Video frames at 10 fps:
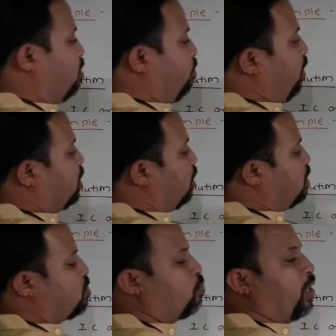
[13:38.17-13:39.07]
The function
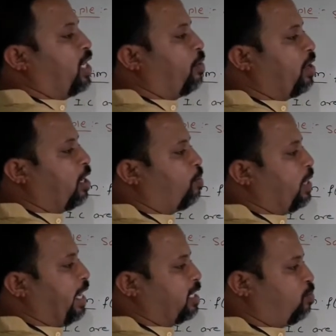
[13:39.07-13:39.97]
is 1 divided
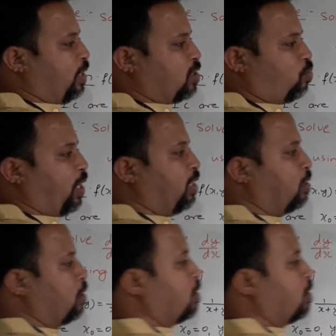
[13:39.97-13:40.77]
by x plus 1.